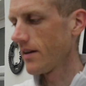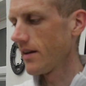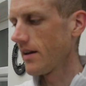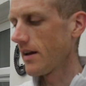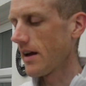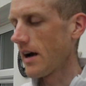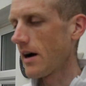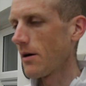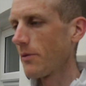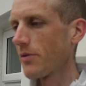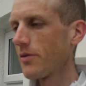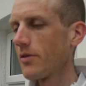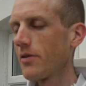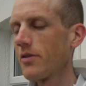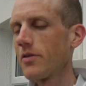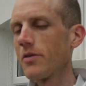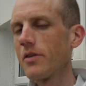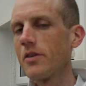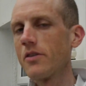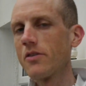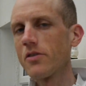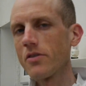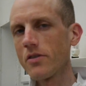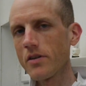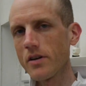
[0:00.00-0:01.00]
helps you to
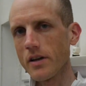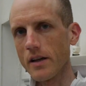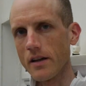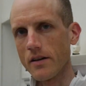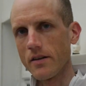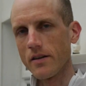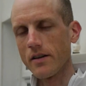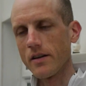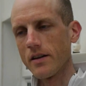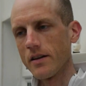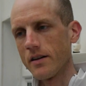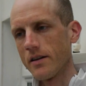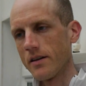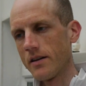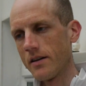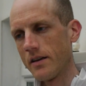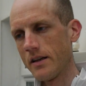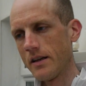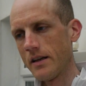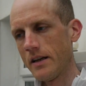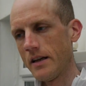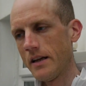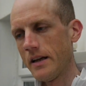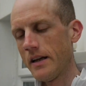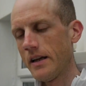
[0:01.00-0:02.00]
enjoy it,
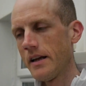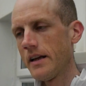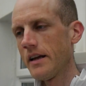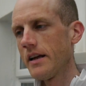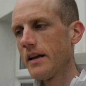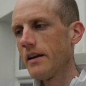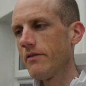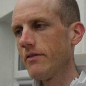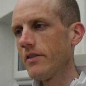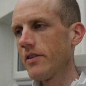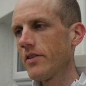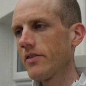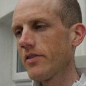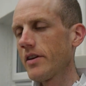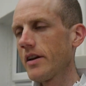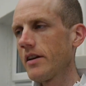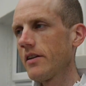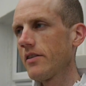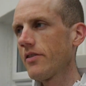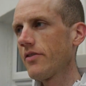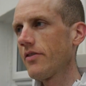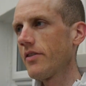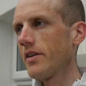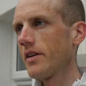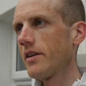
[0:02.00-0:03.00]
in the
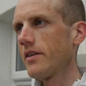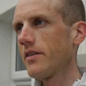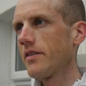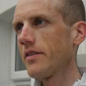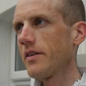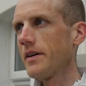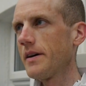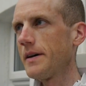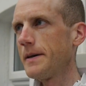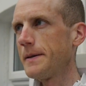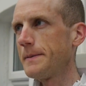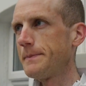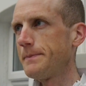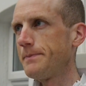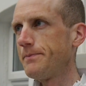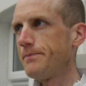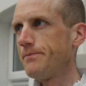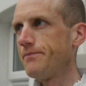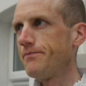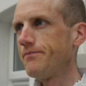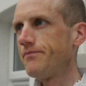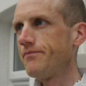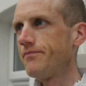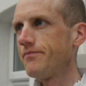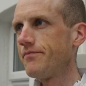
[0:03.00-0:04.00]
sense that
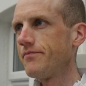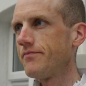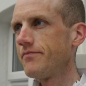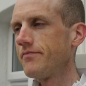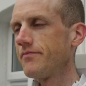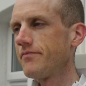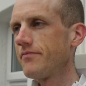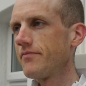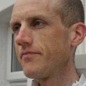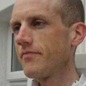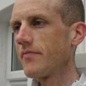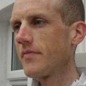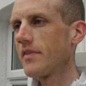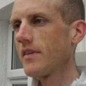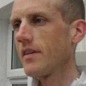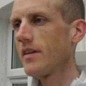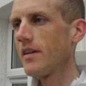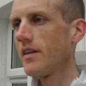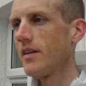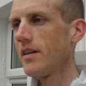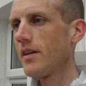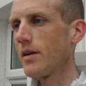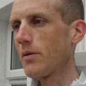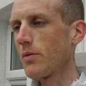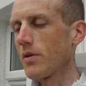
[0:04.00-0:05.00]

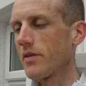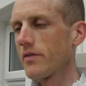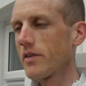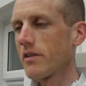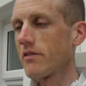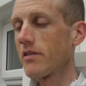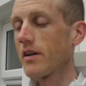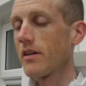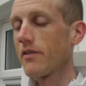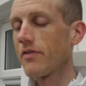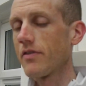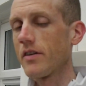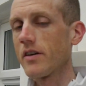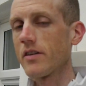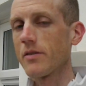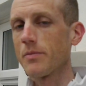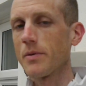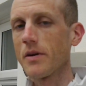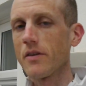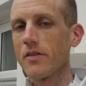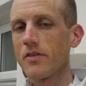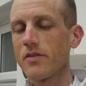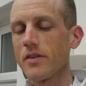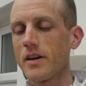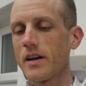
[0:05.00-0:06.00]
one of the great things
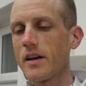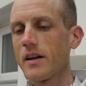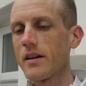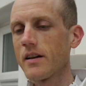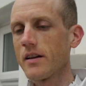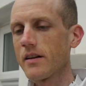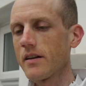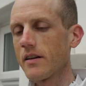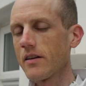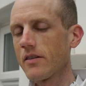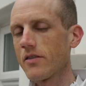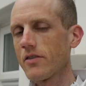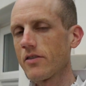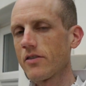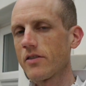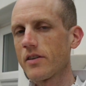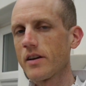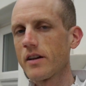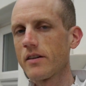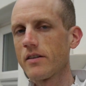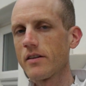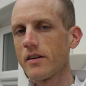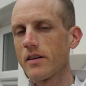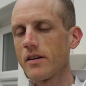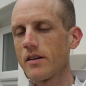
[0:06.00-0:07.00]
about cycling is just
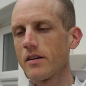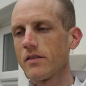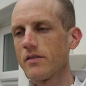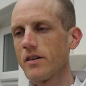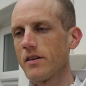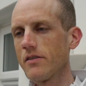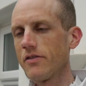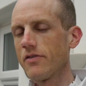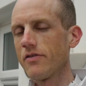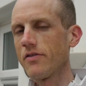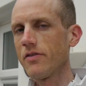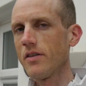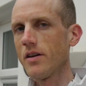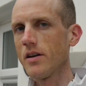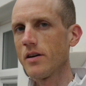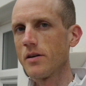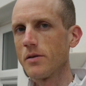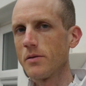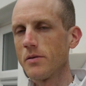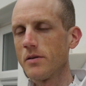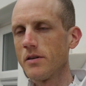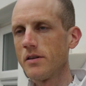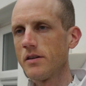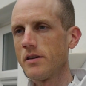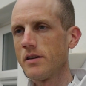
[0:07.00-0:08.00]
getting into that
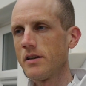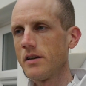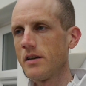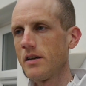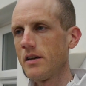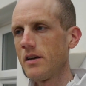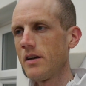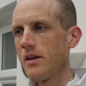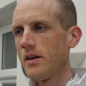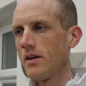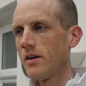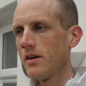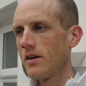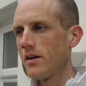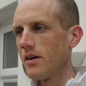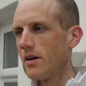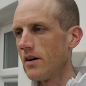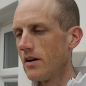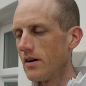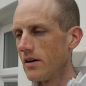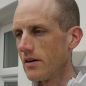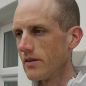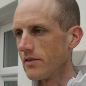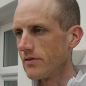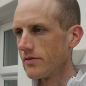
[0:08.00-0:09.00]
flow
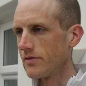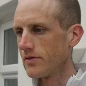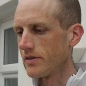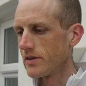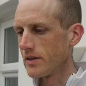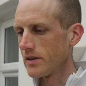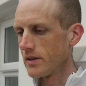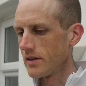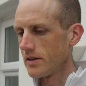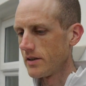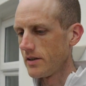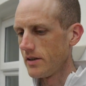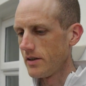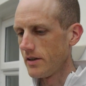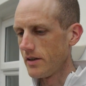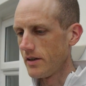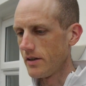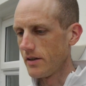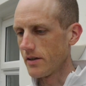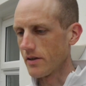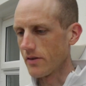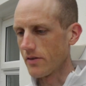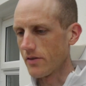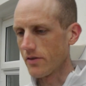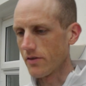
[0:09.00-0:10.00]
of
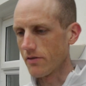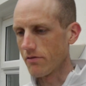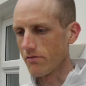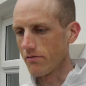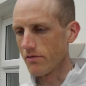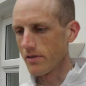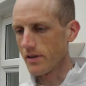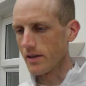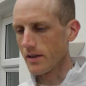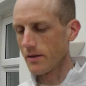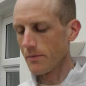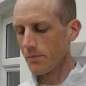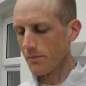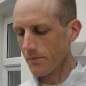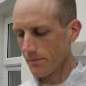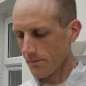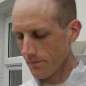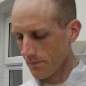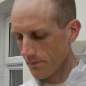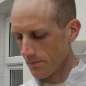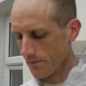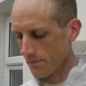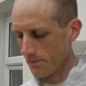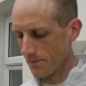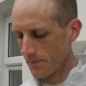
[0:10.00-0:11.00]
just really
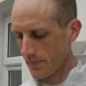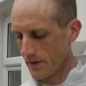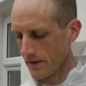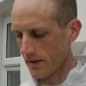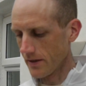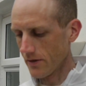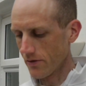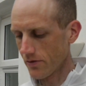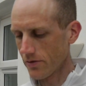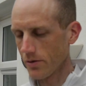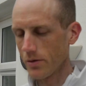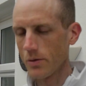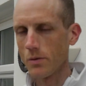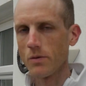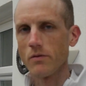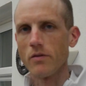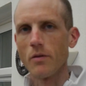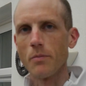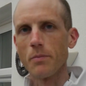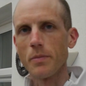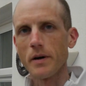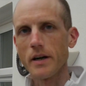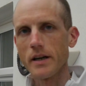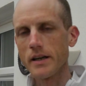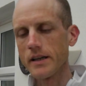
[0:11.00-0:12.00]
being in tune with the
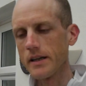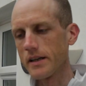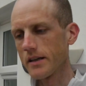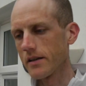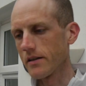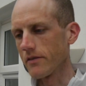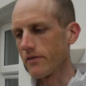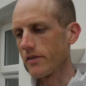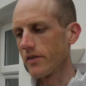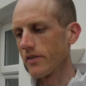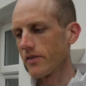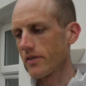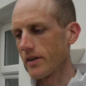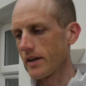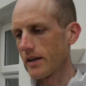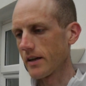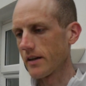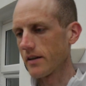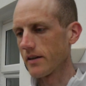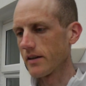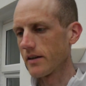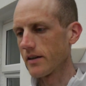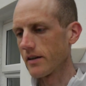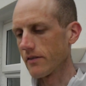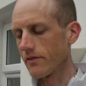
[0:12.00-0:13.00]
bike and the
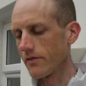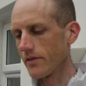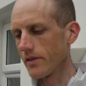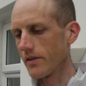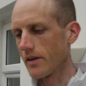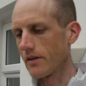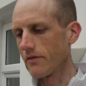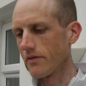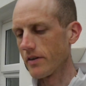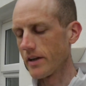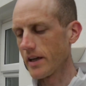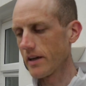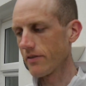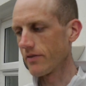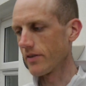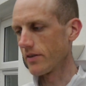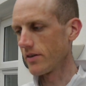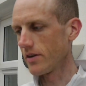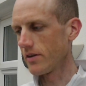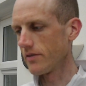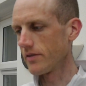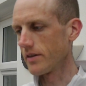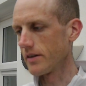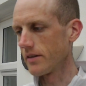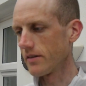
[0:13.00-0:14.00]
cycling and the effort
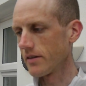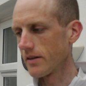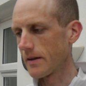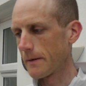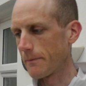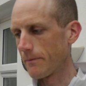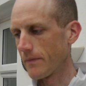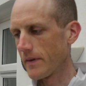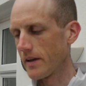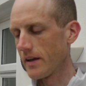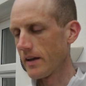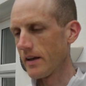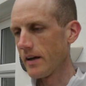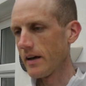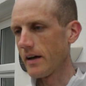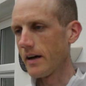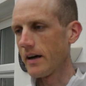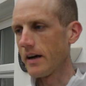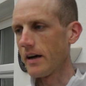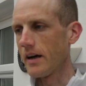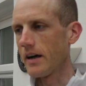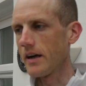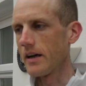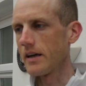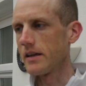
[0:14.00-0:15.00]
of it,
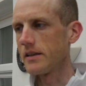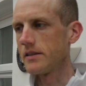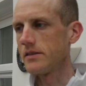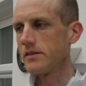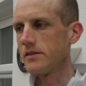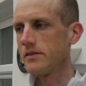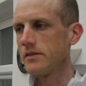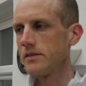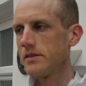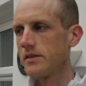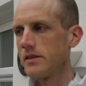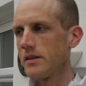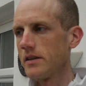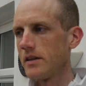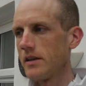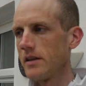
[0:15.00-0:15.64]
and